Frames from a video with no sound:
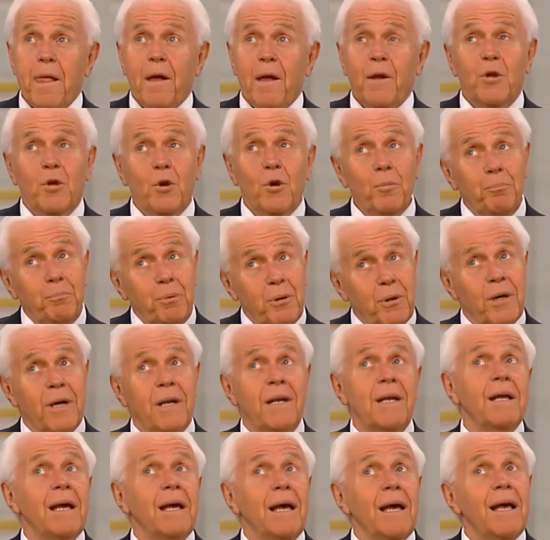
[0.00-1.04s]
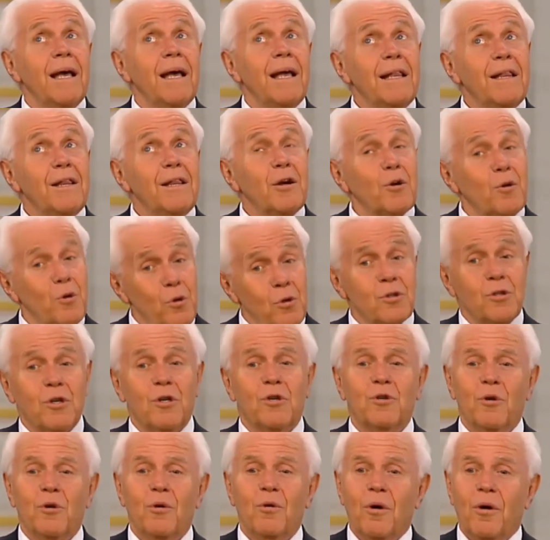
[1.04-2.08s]
To put the cruise
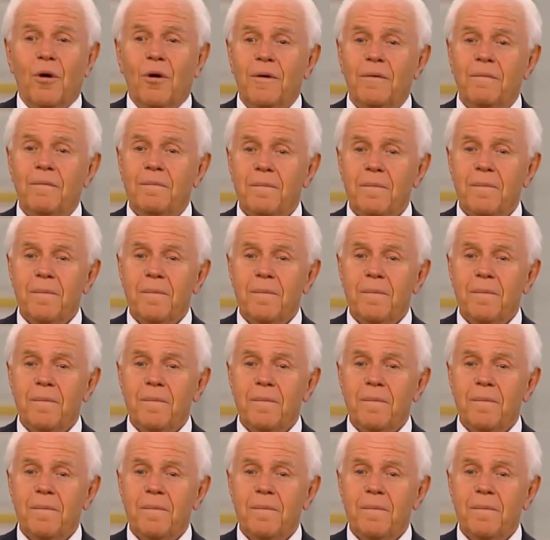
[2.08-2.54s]
control on.